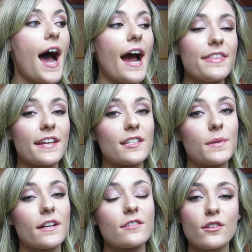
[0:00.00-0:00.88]
I think it's
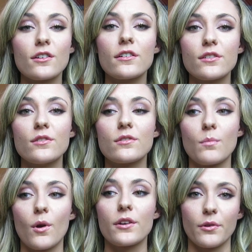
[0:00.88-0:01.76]
because girls use
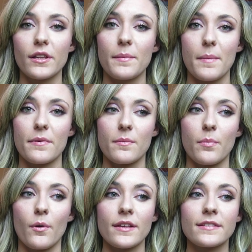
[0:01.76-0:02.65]
more toilet paper than
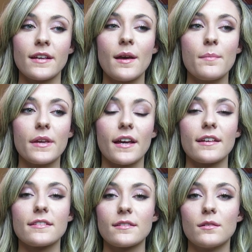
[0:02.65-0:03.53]
boys
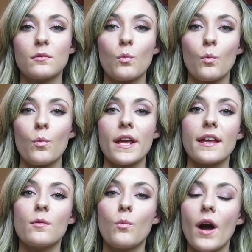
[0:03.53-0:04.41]
because
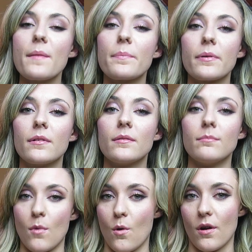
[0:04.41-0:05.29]
we wipe
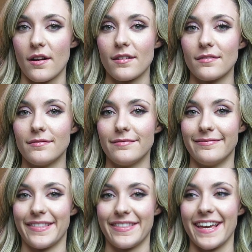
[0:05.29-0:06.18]
more
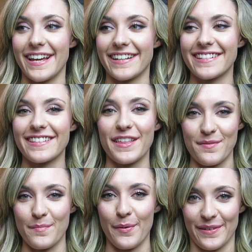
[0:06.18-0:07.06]
things
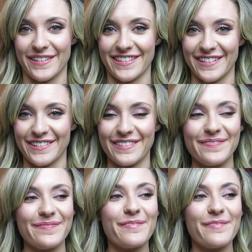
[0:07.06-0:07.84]
than boys do.